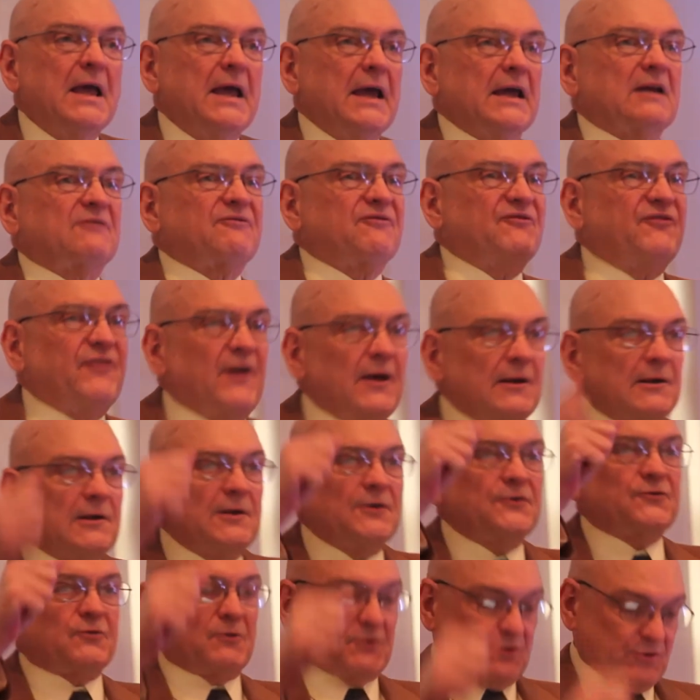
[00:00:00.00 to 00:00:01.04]
It
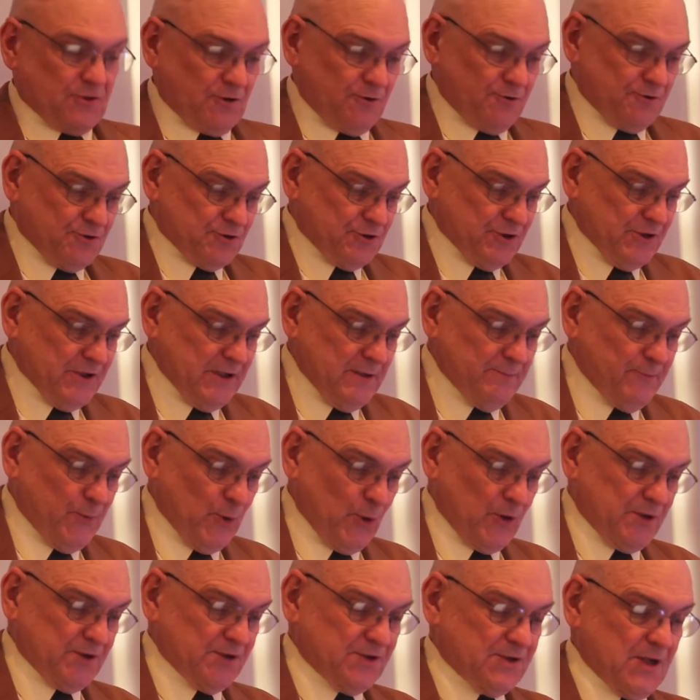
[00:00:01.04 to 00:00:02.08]
funnels research to the
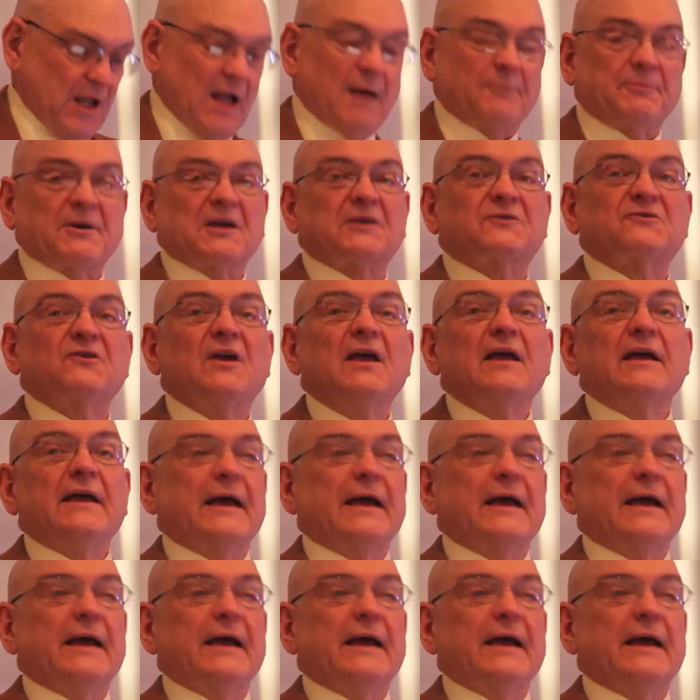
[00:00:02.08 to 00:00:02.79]
important topics,